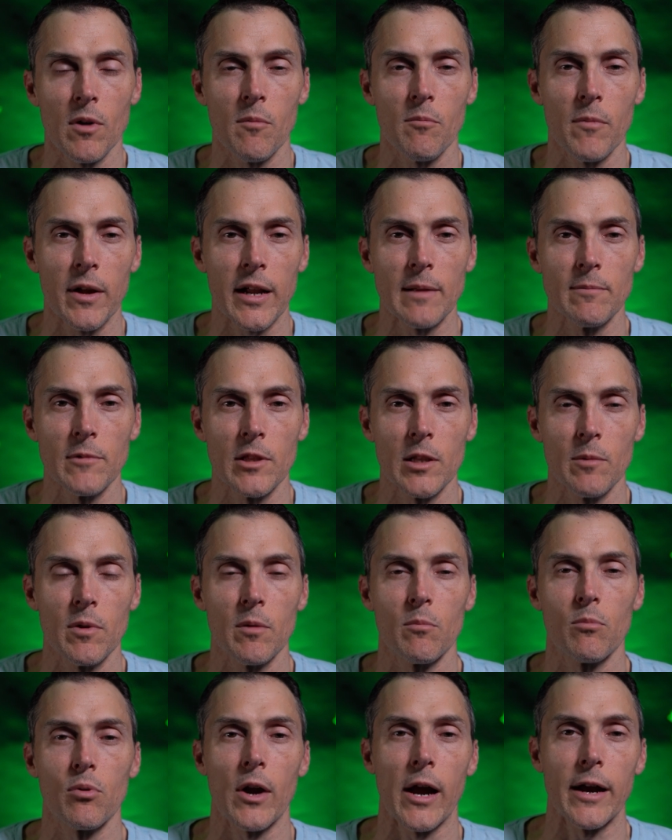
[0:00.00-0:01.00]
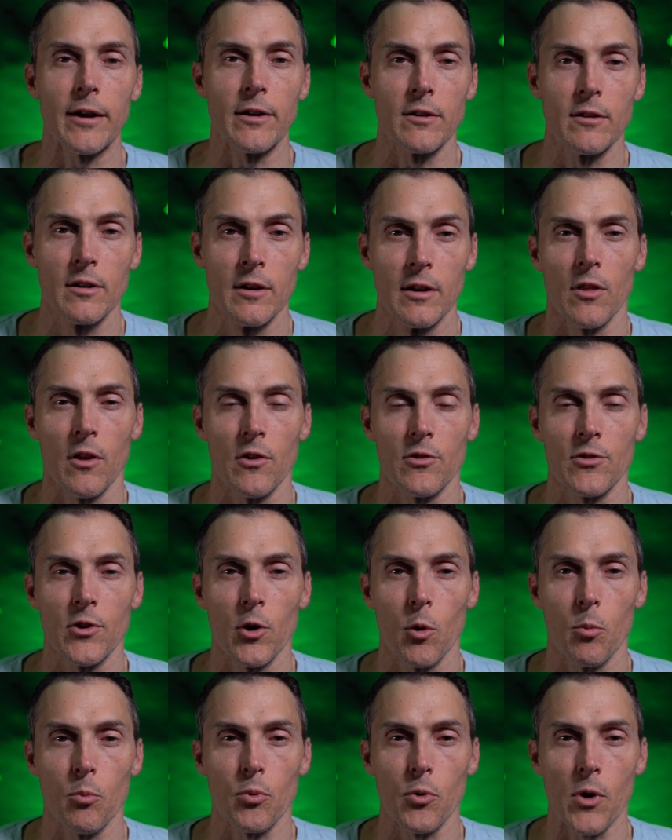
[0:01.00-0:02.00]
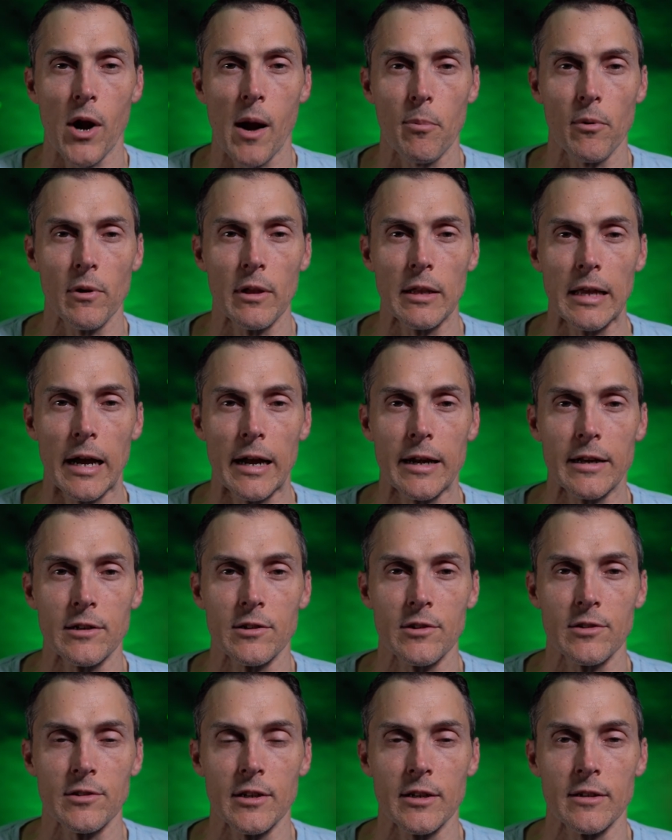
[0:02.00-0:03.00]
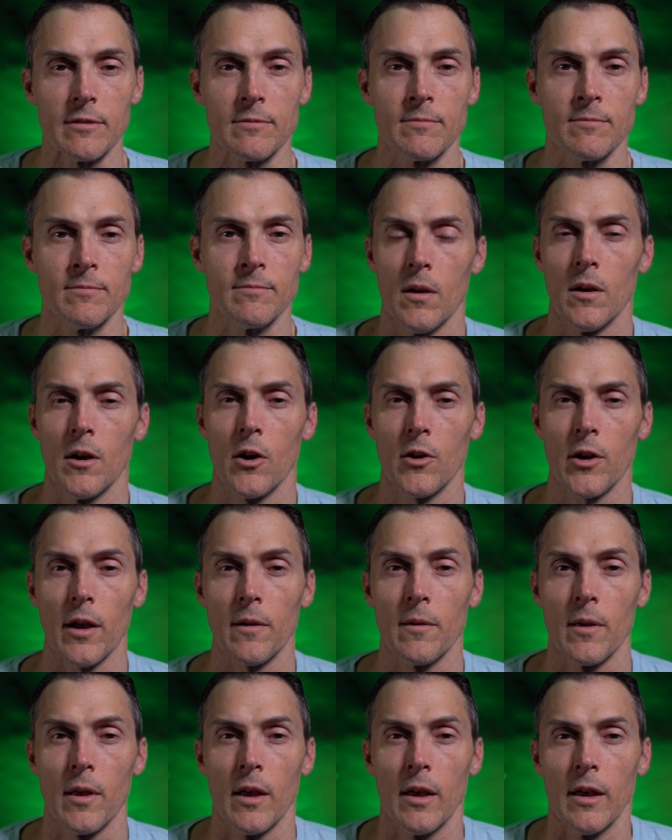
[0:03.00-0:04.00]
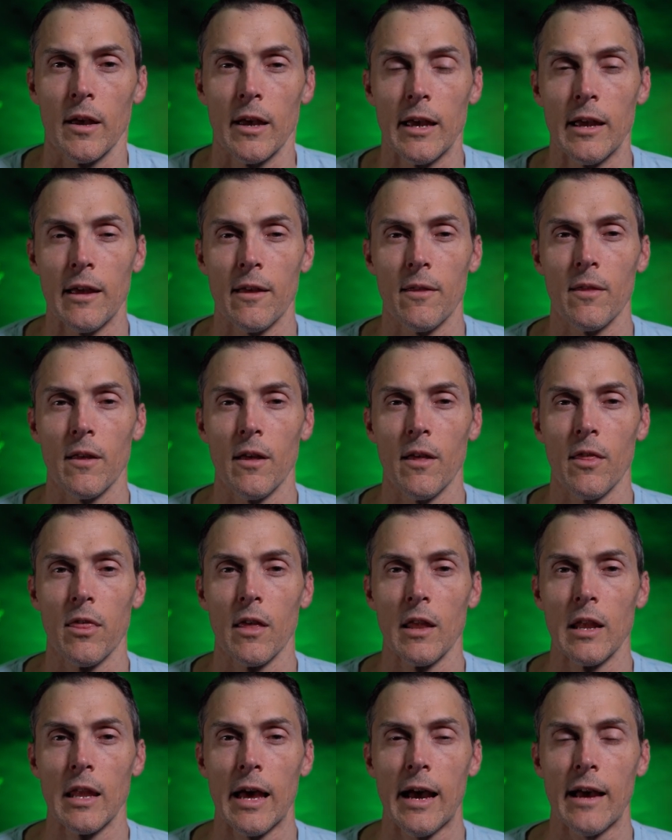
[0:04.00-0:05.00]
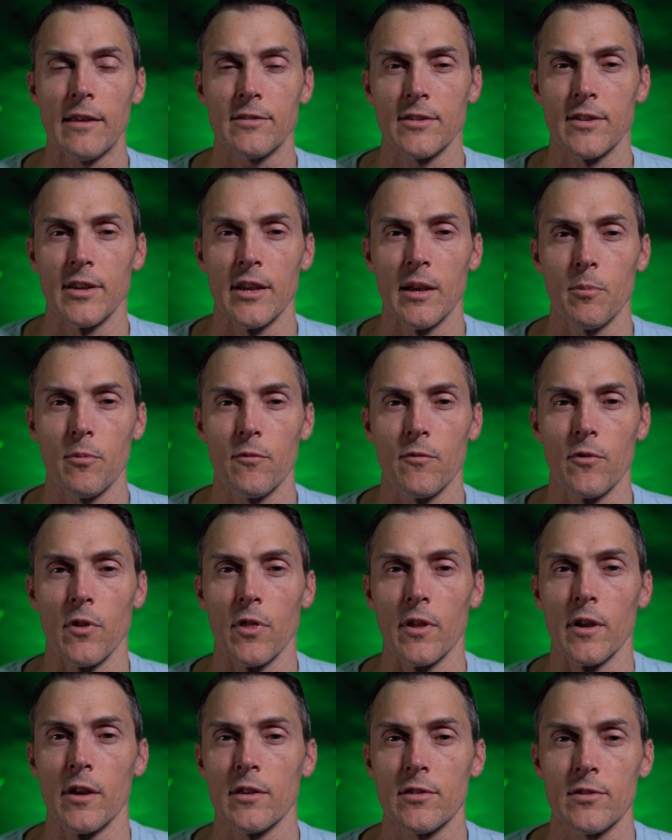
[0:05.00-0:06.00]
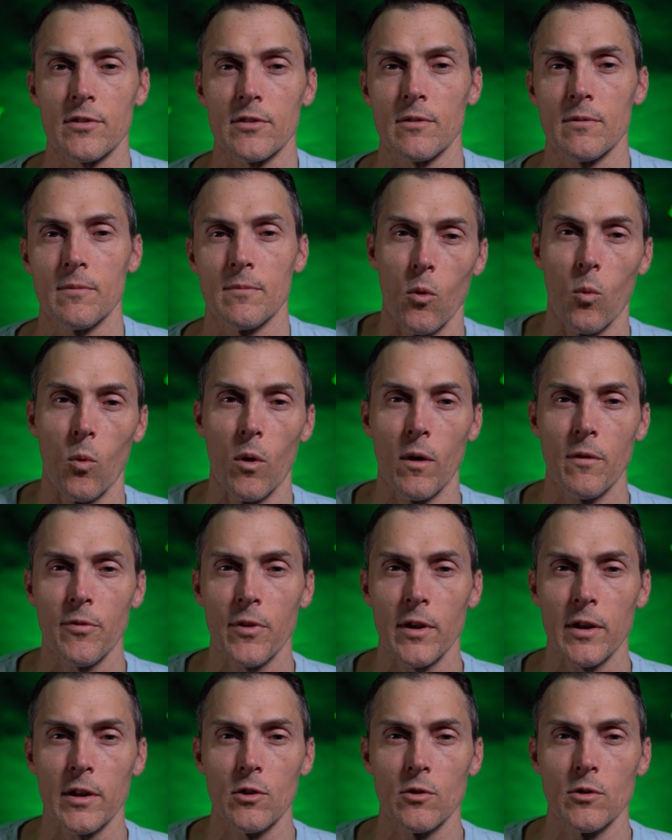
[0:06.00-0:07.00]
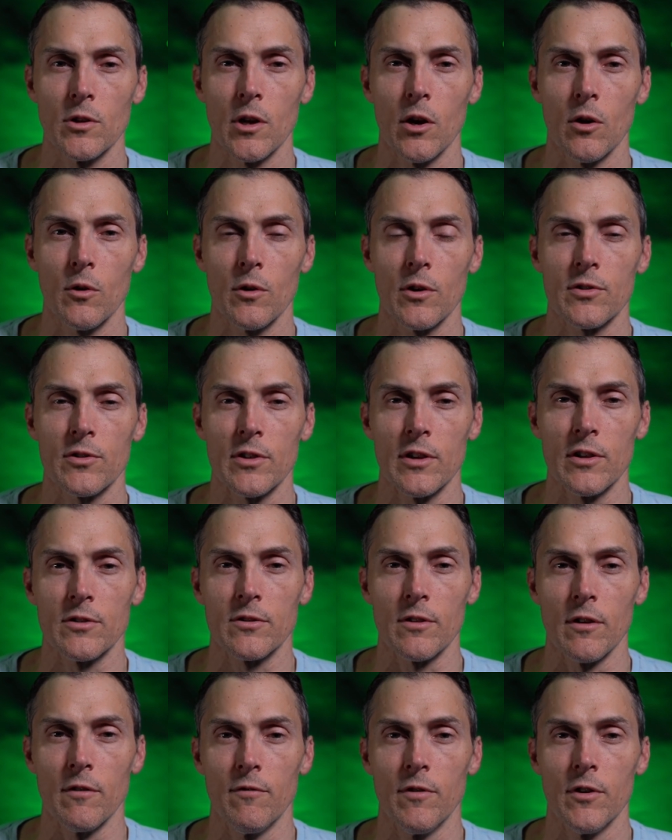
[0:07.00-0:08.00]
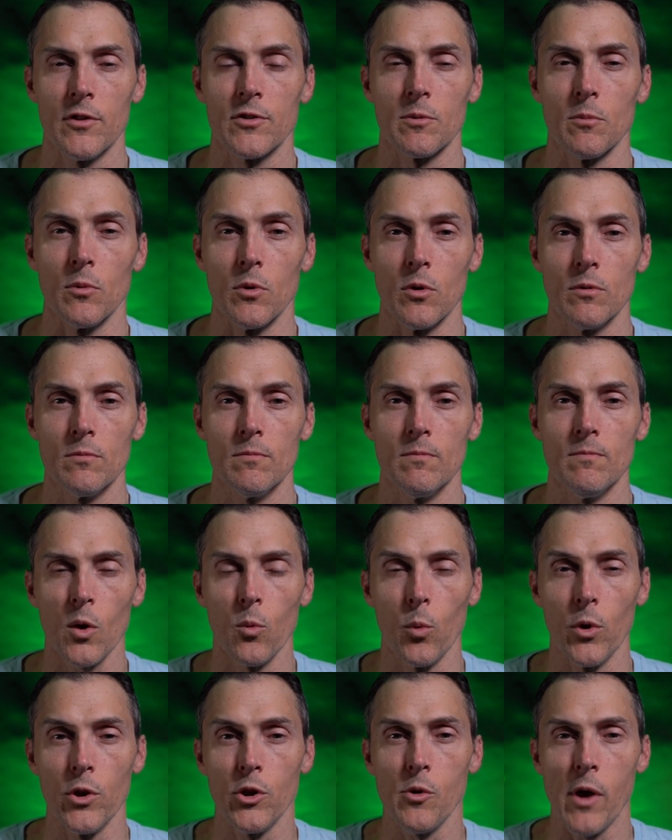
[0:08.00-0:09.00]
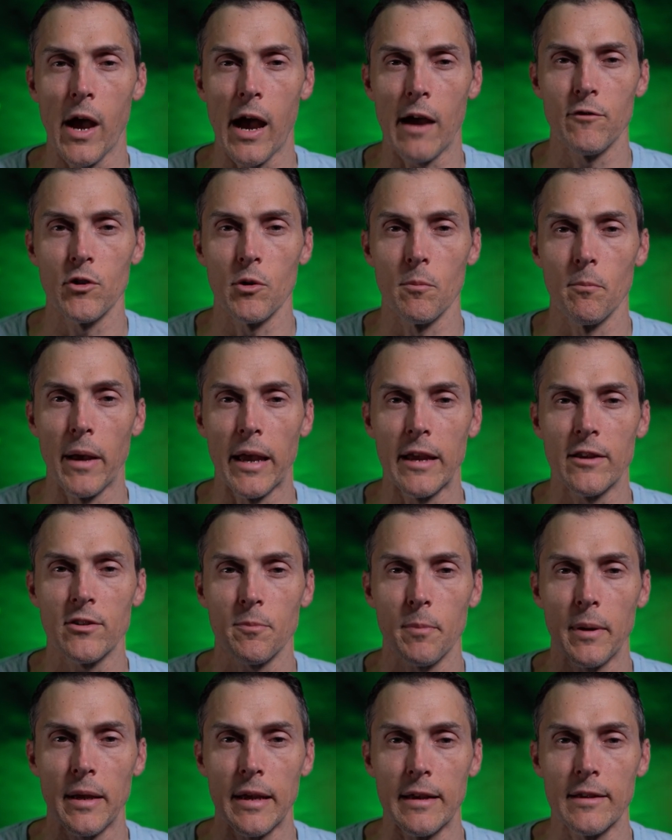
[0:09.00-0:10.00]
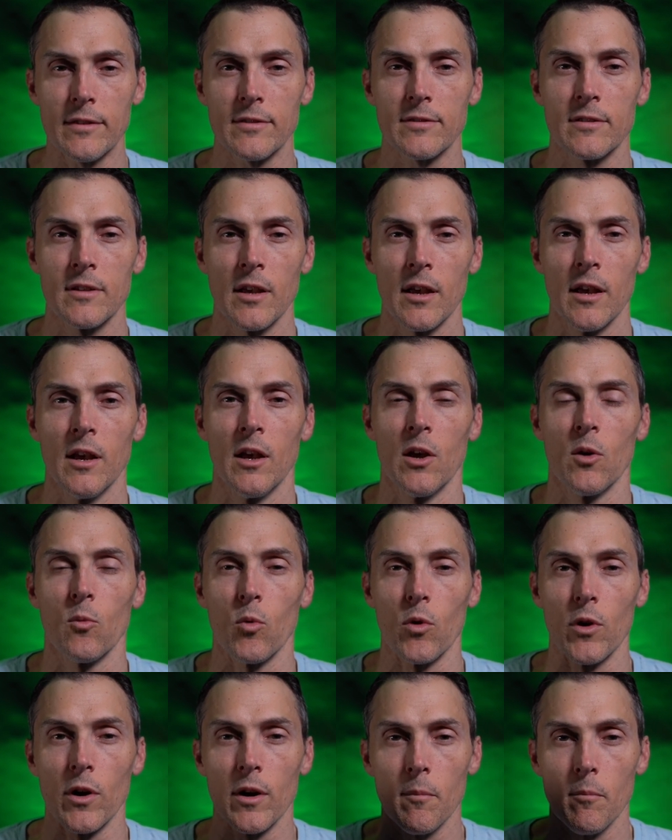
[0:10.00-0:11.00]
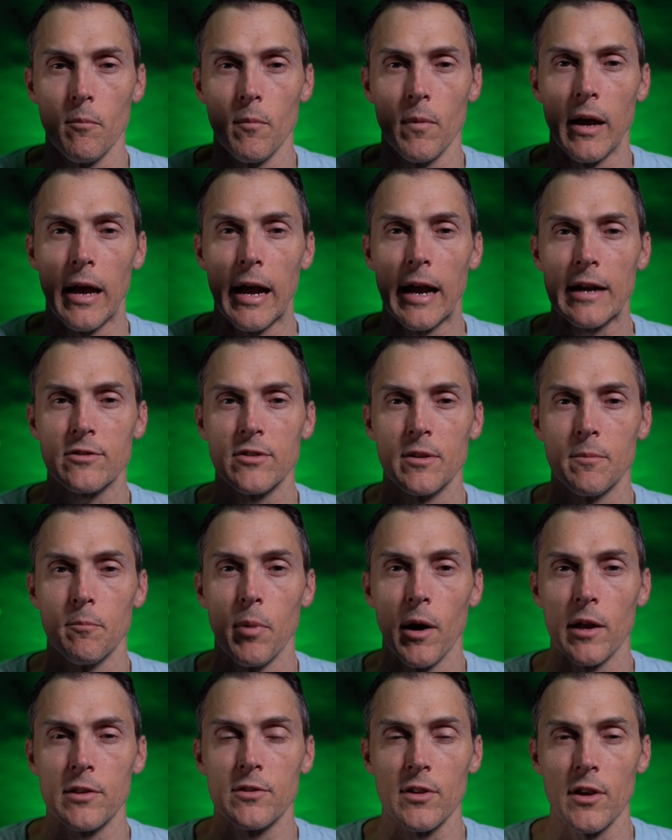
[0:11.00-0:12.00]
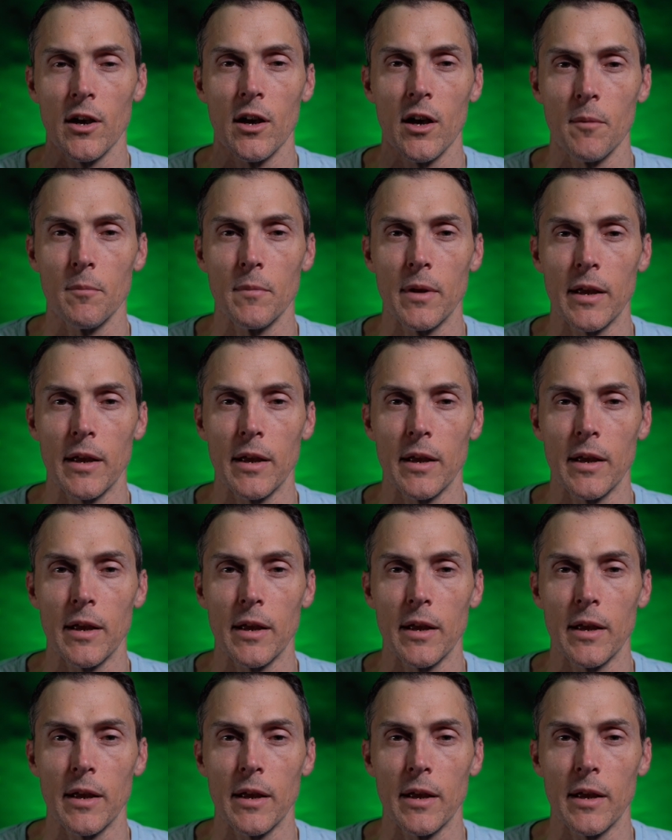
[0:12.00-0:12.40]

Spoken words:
up, make them a little bit brighter so they're still properly lighting your scene. Okay, and the last tip for this, one thing you'll notice is visible when you have your base piece where it actually butts up